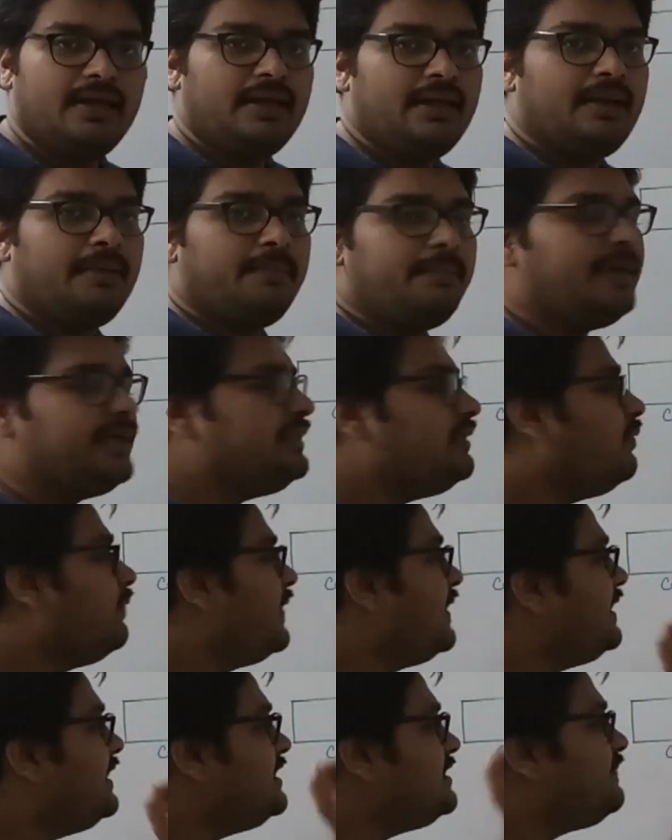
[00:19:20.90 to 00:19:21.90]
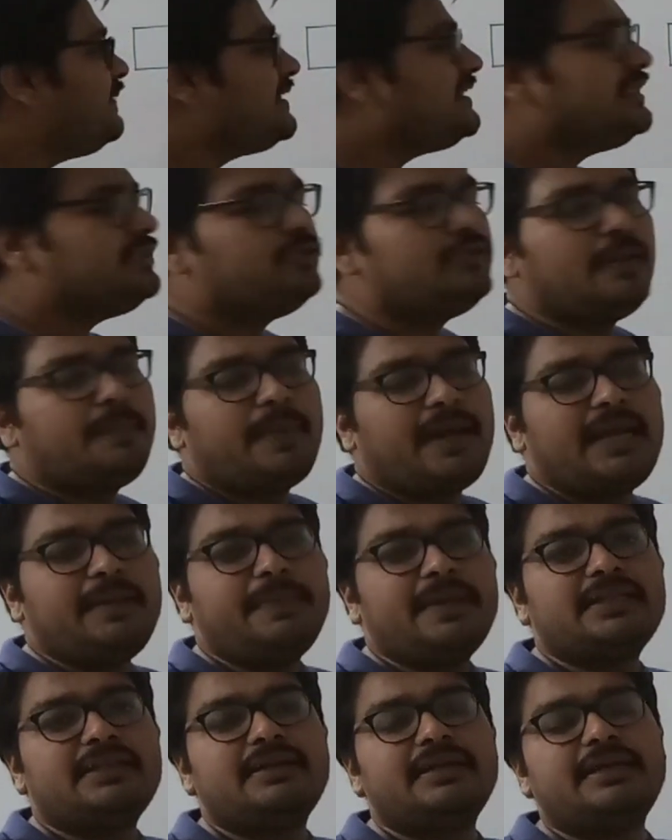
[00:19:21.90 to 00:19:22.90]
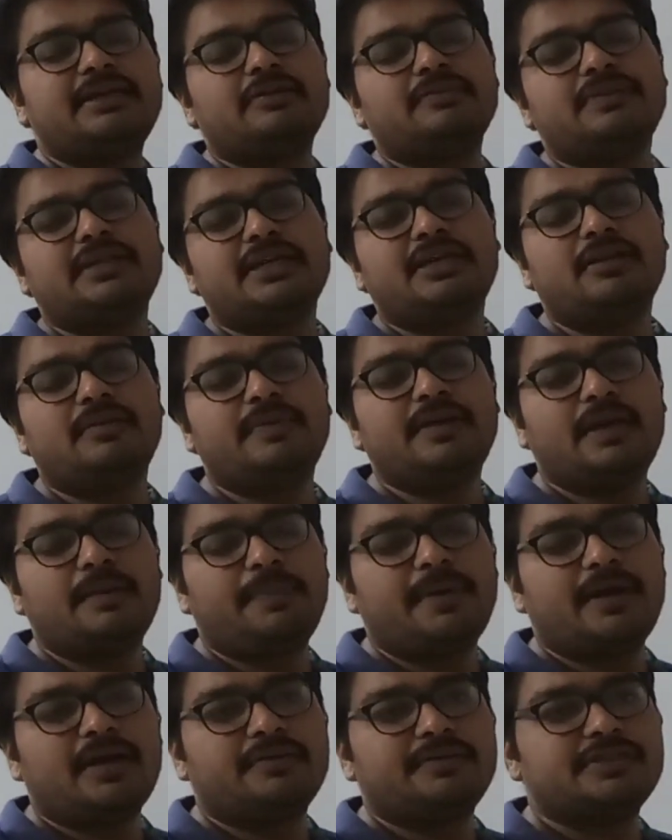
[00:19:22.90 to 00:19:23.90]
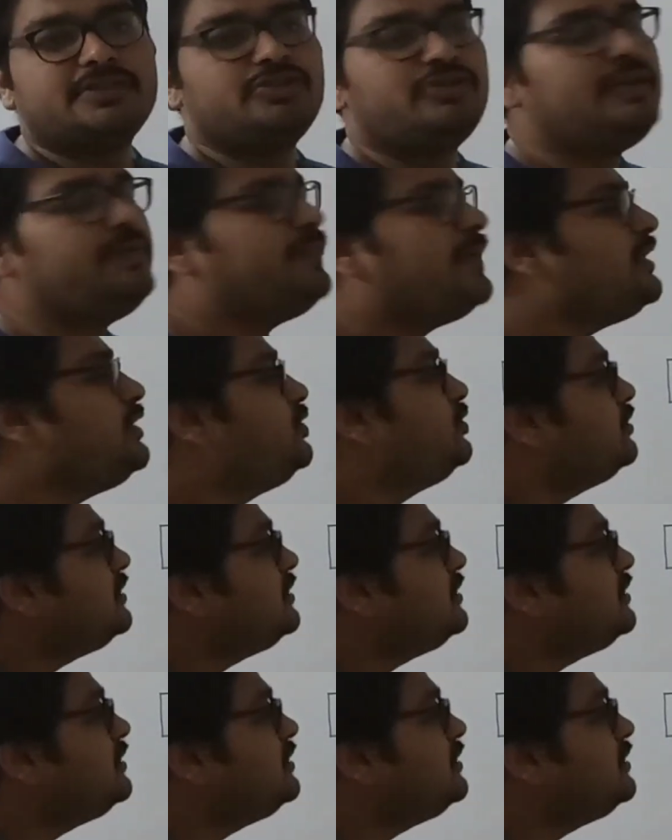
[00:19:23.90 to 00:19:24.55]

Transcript: But the water is passing through the pipe at the rate of 3 km per hour. So if I choose